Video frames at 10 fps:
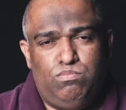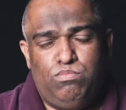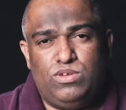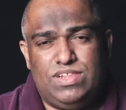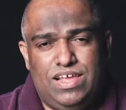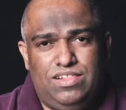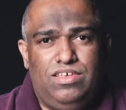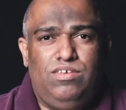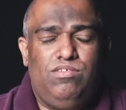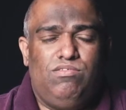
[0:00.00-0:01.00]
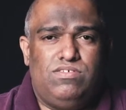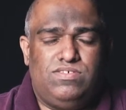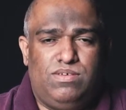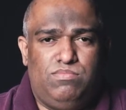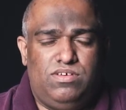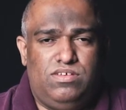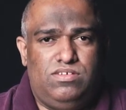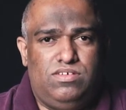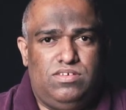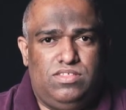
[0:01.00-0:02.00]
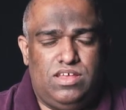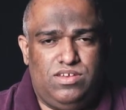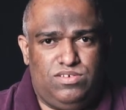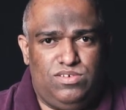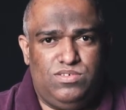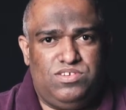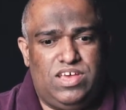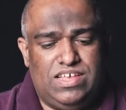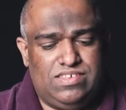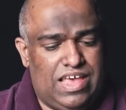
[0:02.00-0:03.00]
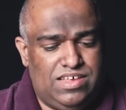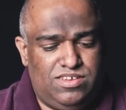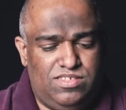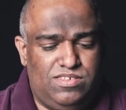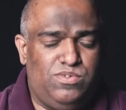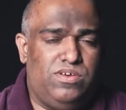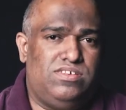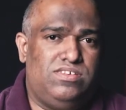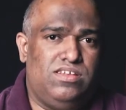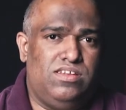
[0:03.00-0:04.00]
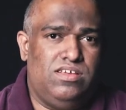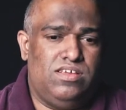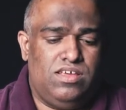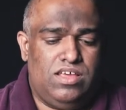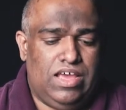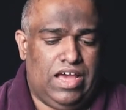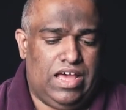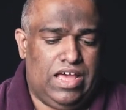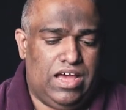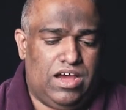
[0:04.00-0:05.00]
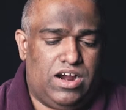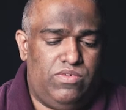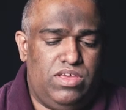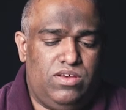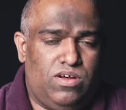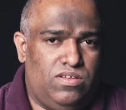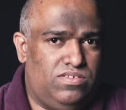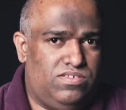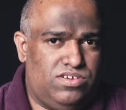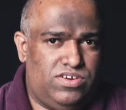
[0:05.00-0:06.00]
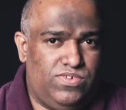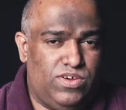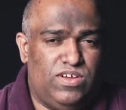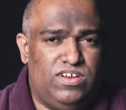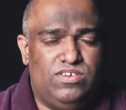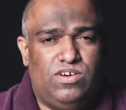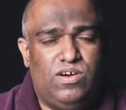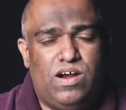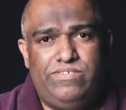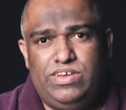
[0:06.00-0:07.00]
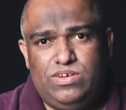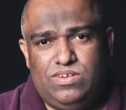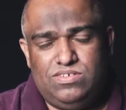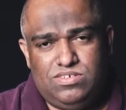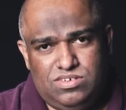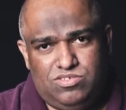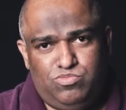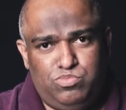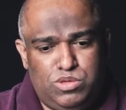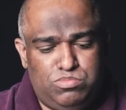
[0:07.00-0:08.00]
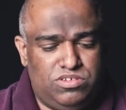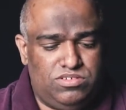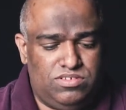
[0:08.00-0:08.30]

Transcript: Most likely you or someone that you're close to has asked you this question. Are we called to serve God or are we called to serve people?